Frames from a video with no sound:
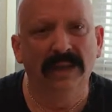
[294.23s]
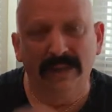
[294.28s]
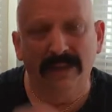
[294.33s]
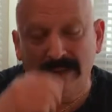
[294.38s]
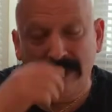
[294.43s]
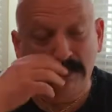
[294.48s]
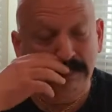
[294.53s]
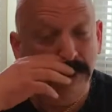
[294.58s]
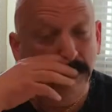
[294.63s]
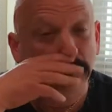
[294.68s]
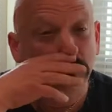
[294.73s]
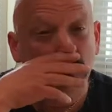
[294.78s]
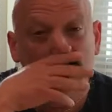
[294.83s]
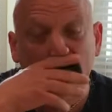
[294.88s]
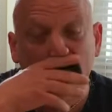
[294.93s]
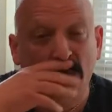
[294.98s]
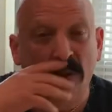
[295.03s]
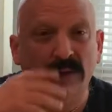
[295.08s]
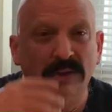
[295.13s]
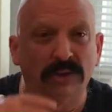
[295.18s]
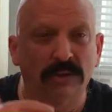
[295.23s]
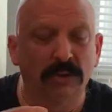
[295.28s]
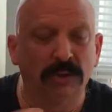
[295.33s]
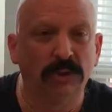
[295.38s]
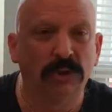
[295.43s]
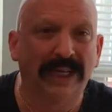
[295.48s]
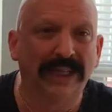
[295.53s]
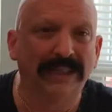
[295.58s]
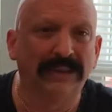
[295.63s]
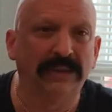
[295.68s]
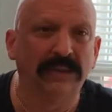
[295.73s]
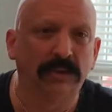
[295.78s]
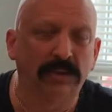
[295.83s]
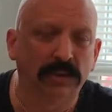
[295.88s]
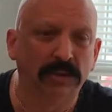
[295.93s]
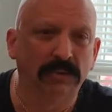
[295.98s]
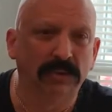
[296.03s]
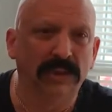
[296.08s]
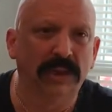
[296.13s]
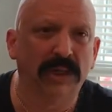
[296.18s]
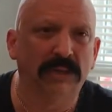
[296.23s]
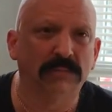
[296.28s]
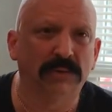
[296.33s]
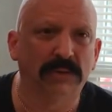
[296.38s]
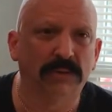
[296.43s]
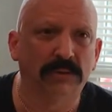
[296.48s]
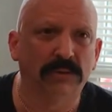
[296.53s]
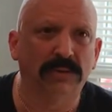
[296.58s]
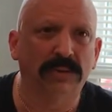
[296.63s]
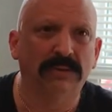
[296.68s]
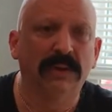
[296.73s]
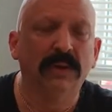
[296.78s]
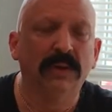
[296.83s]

that people could also adjacent to and come to, and